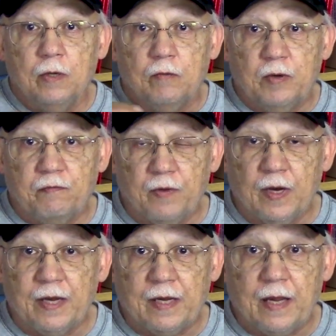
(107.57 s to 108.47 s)

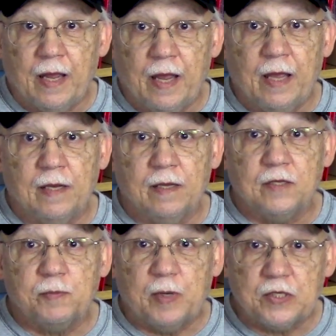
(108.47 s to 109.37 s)
refilling and
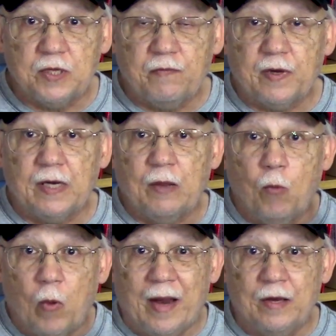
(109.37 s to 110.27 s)
specifically
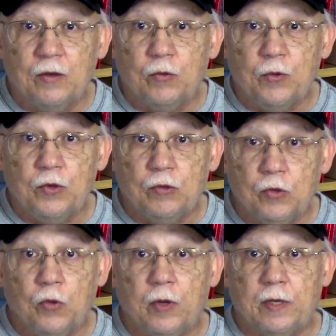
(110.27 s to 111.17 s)
when do you
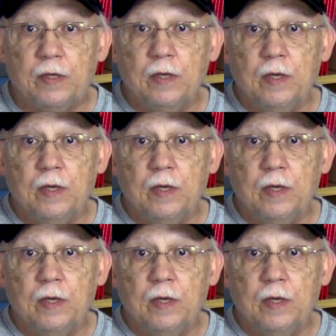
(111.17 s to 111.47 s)
do it.